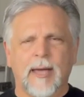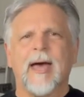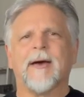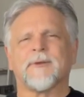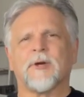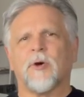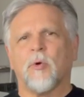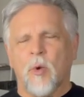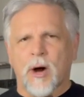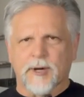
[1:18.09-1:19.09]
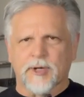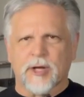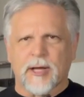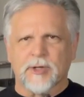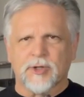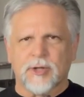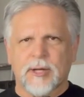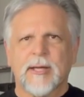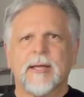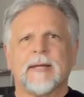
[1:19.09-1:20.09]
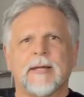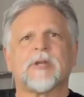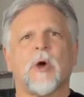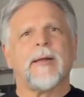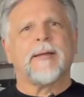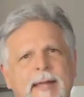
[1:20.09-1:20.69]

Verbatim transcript: after a water change. Let's go ahead and